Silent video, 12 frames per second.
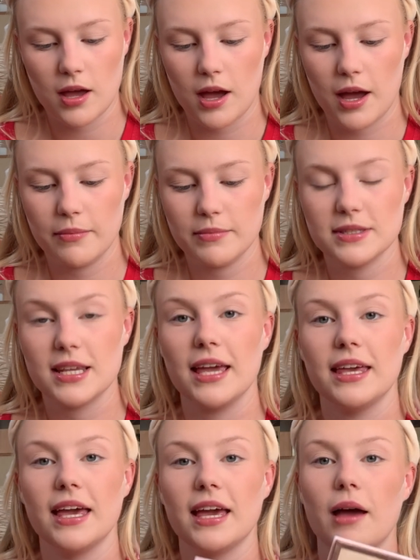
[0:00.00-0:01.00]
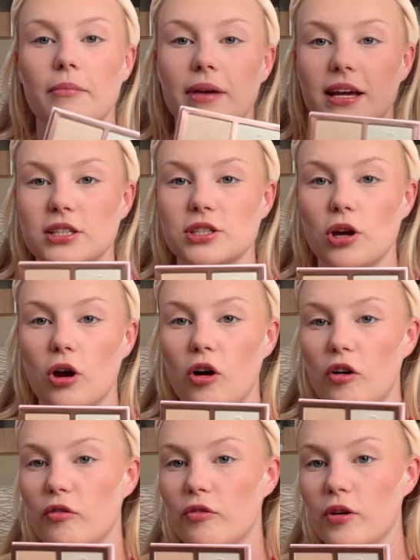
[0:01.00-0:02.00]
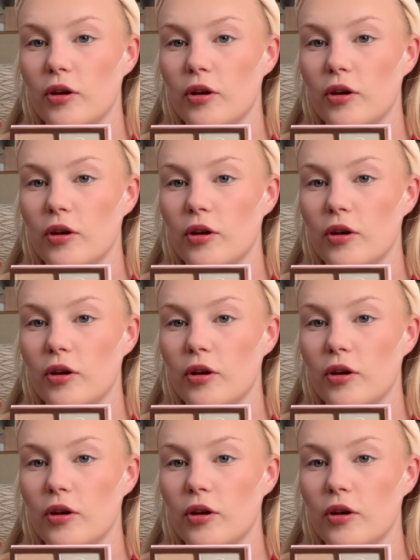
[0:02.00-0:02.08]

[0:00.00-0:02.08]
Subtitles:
I'm taking a mixture of